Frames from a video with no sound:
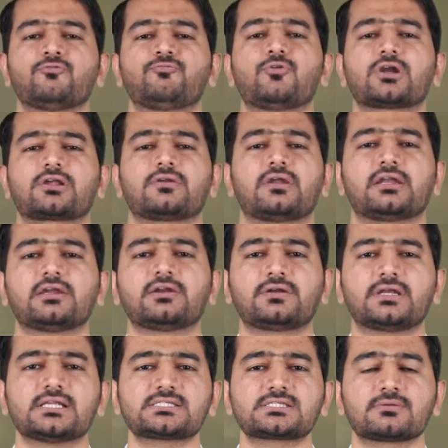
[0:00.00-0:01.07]
For credit
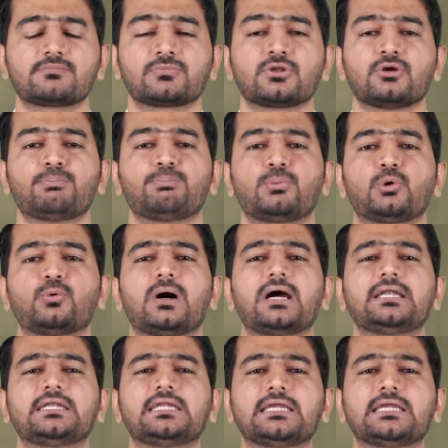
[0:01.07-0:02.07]
risk, provide